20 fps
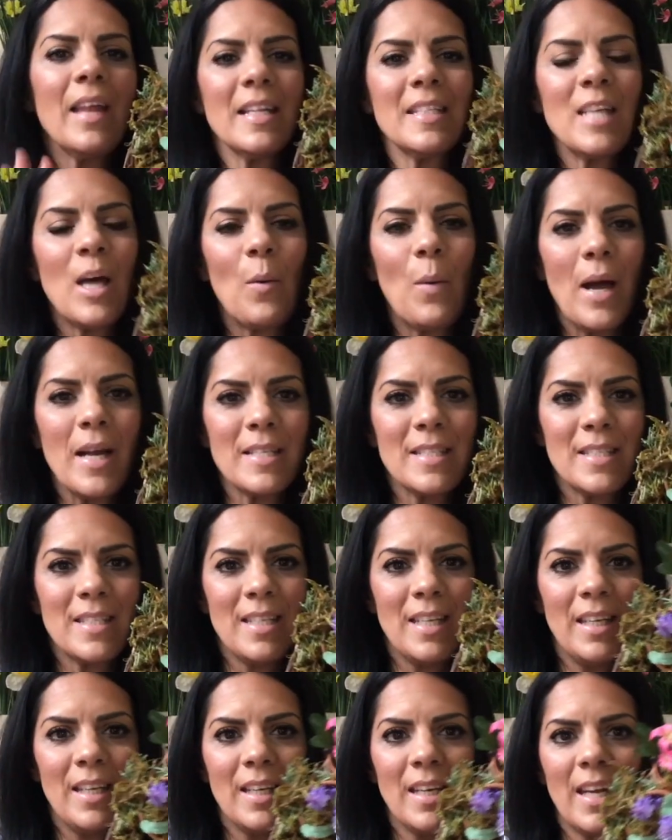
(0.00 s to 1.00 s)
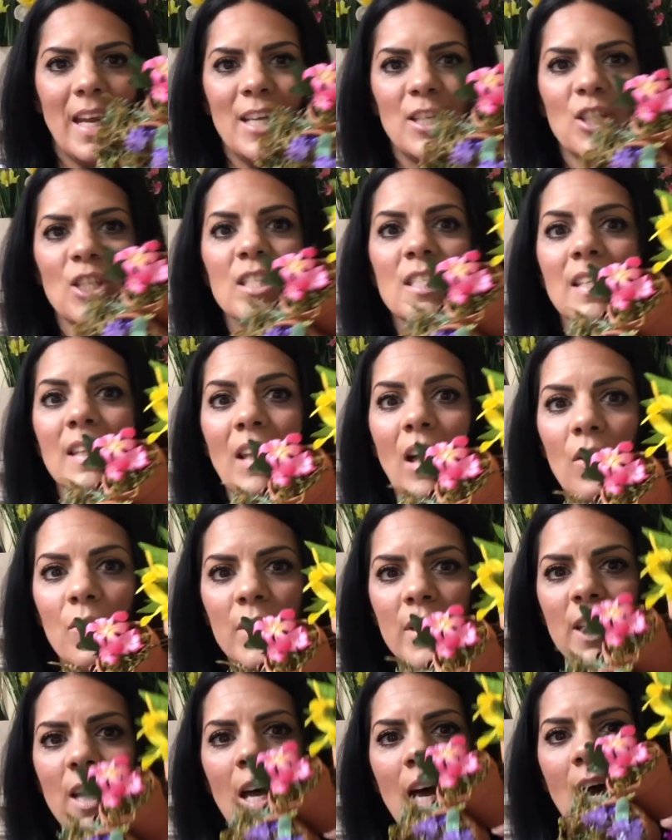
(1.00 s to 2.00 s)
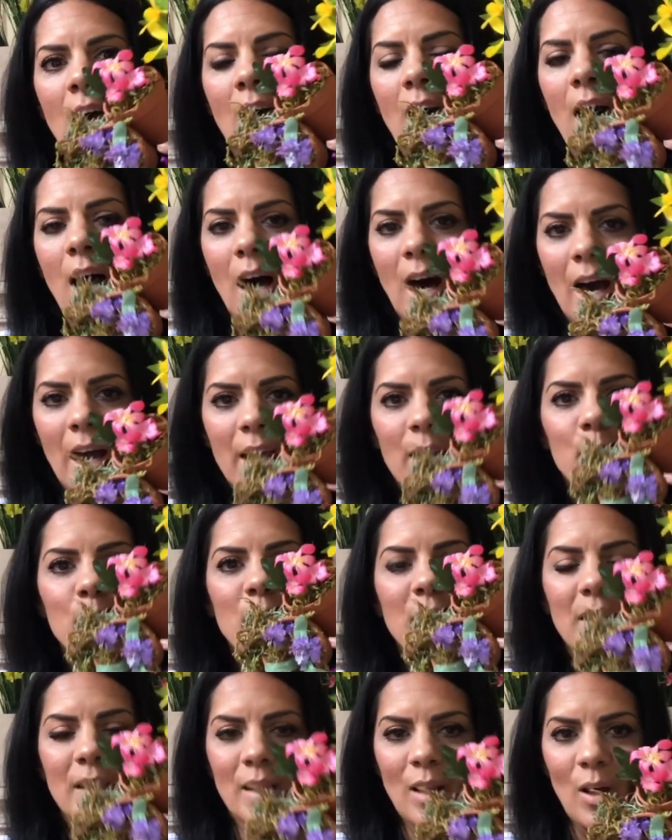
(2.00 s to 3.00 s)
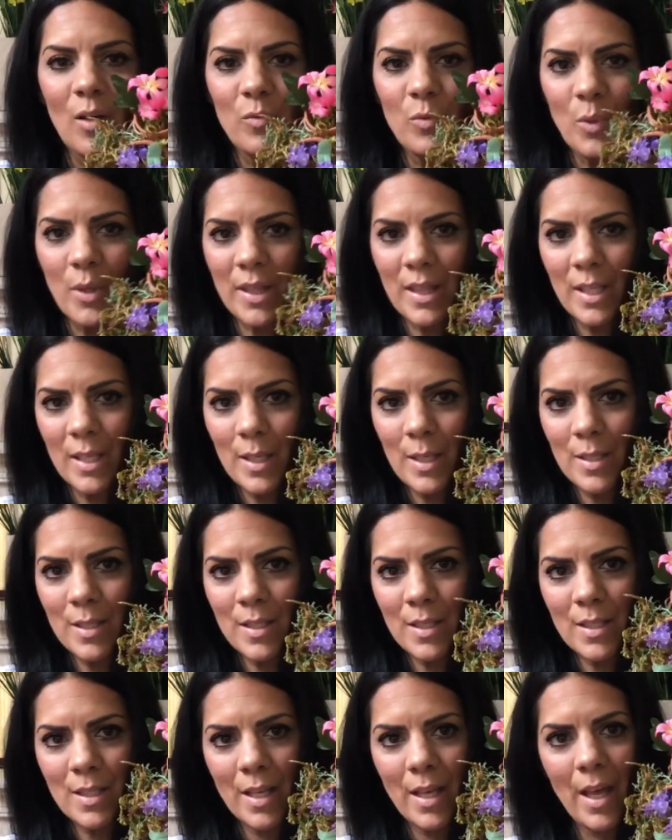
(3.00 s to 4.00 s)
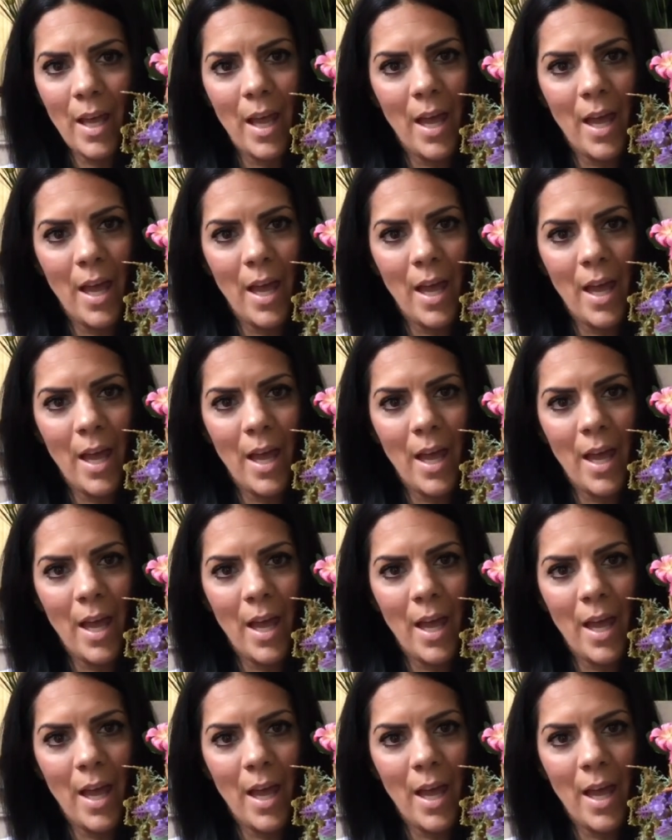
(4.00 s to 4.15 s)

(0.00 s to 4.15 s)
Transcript: that's how I see it, and I just love it. I am in love with this.